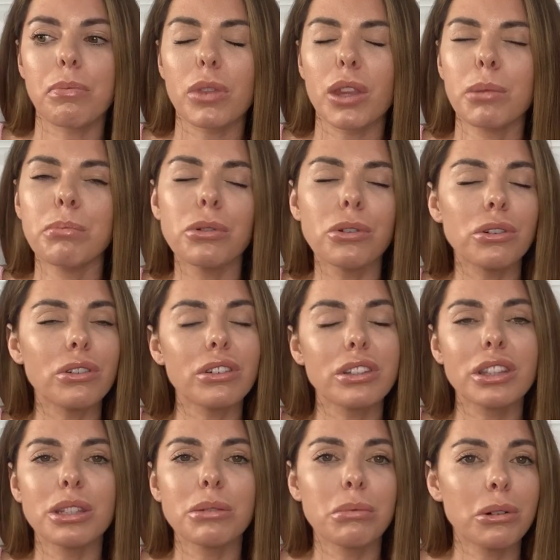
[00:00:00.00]

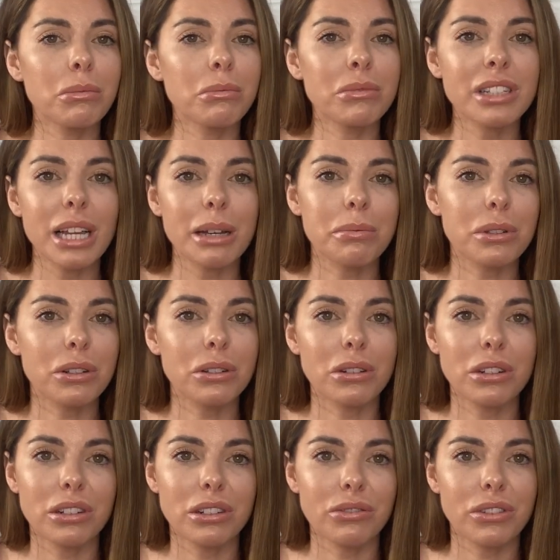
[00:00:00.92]
But the woman was
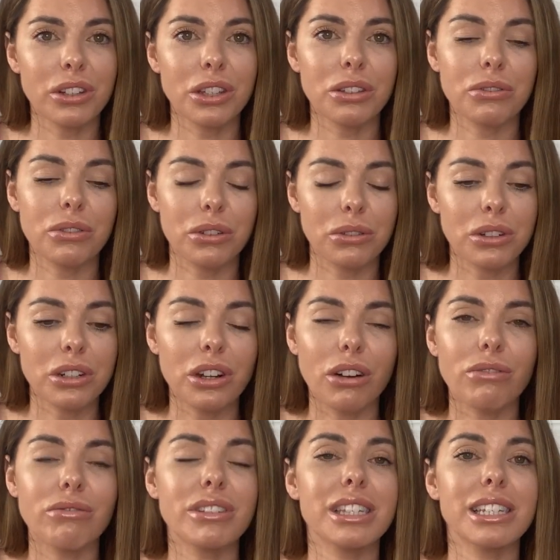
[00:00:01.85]
absolutely lovely on the phone, and
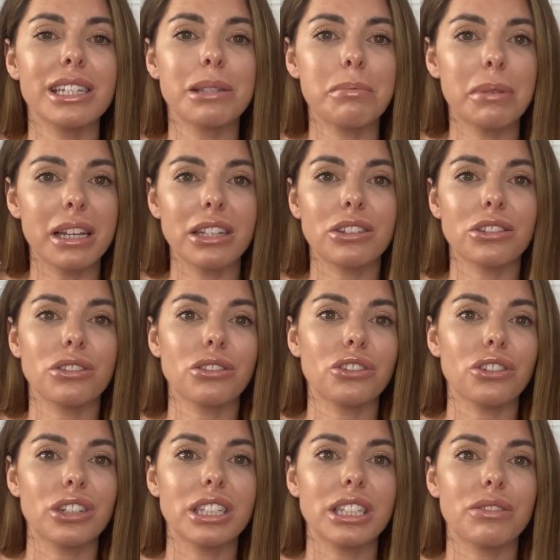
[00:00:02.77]
obviously it's personal
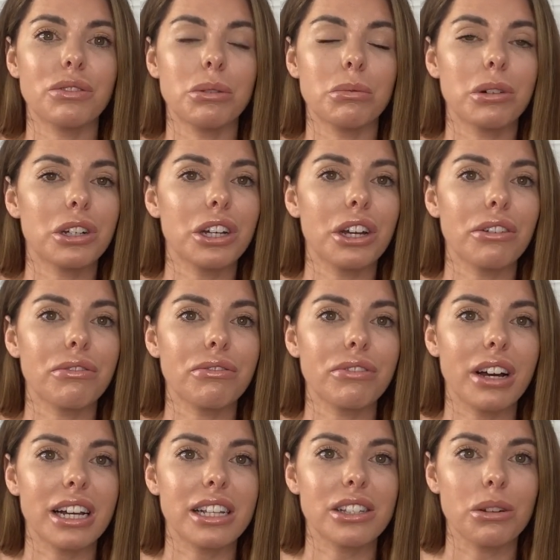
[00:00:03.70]
choice if you want to go and
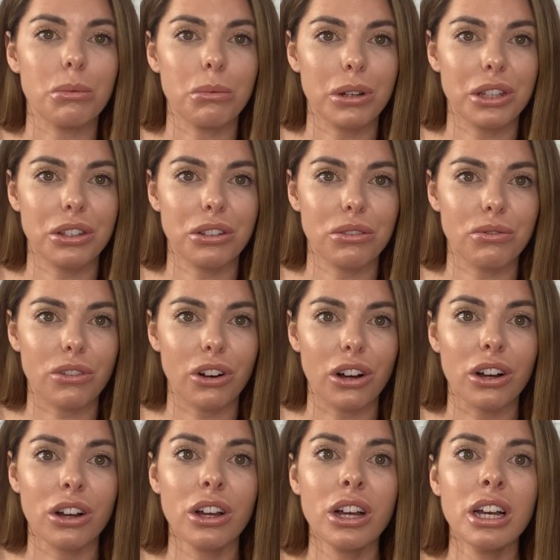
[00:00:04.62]
find out whether you've
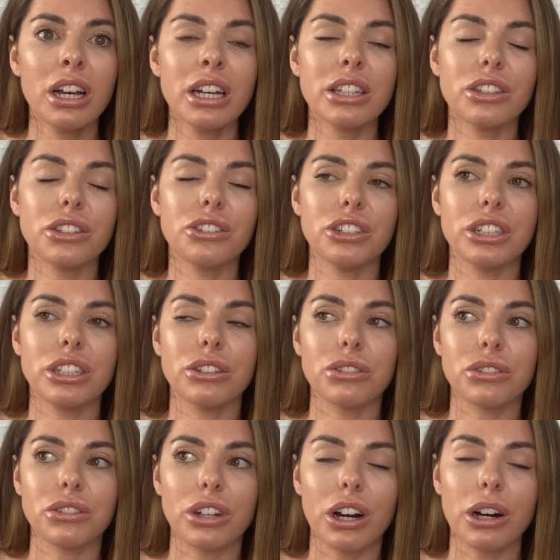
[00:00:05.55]
got the gene
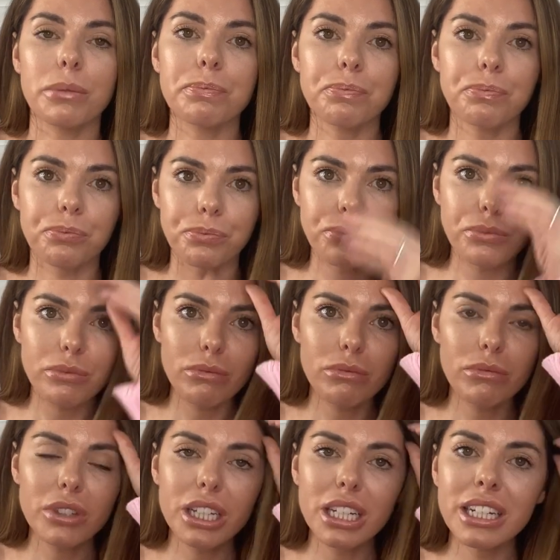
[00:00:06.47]
or not.
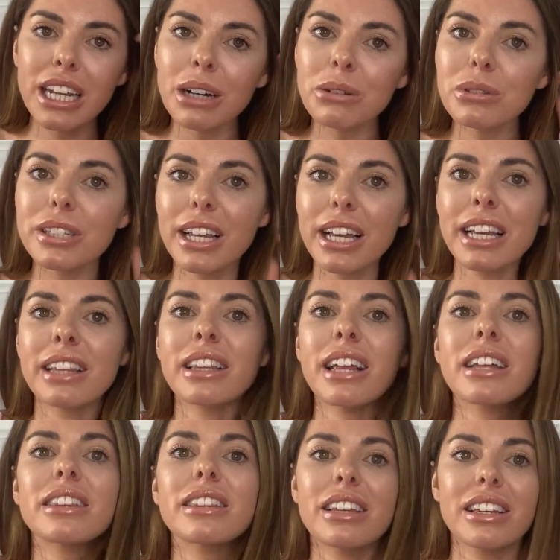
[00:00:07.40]
Now, saying
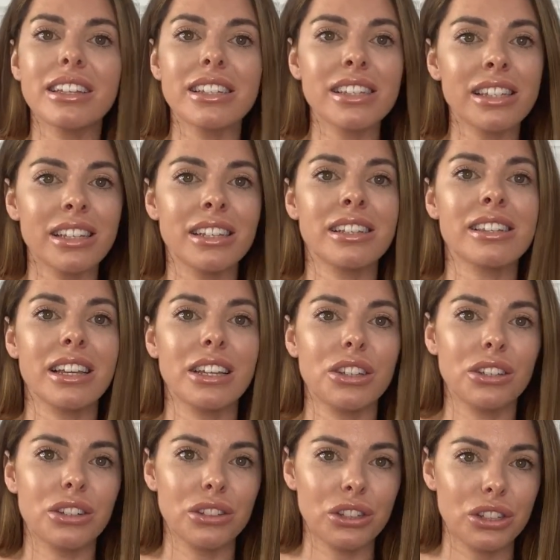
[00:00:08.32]
that, there is things that
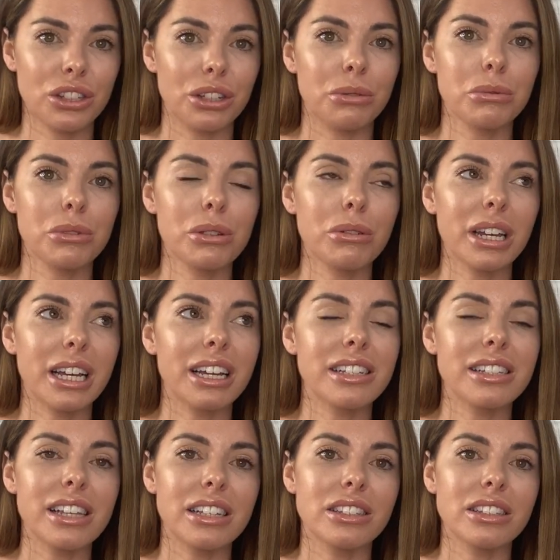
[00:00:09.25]
you can do. So like I
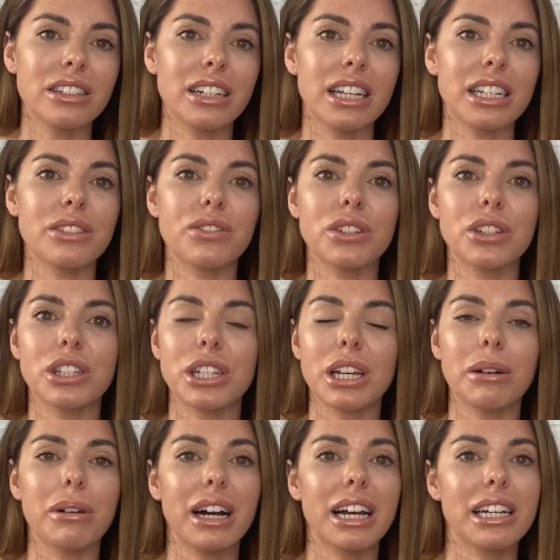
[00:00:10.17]
said in the last
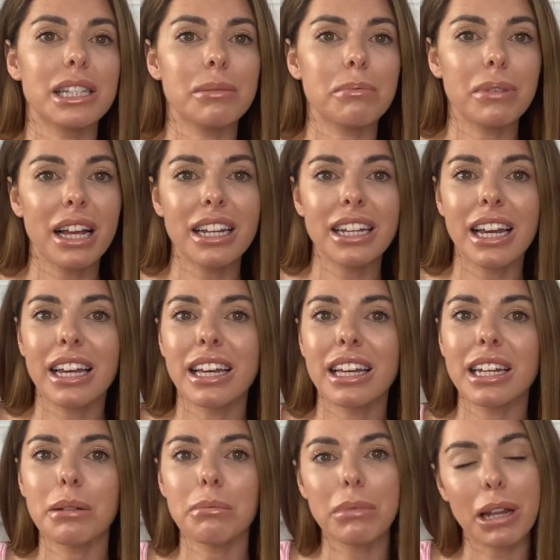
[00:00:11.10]
video, I had a plan A
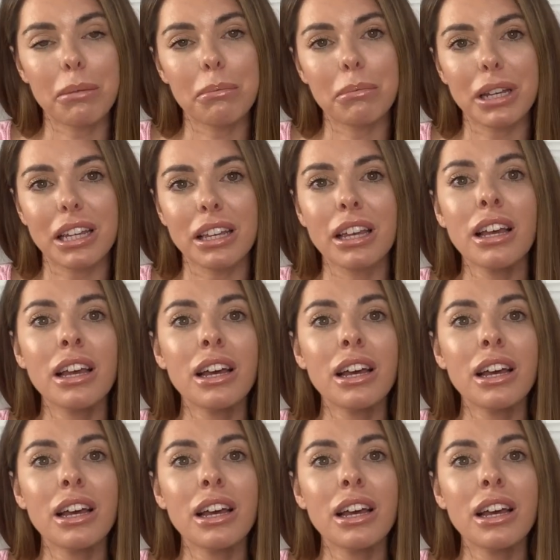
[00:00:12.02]
and a plan B.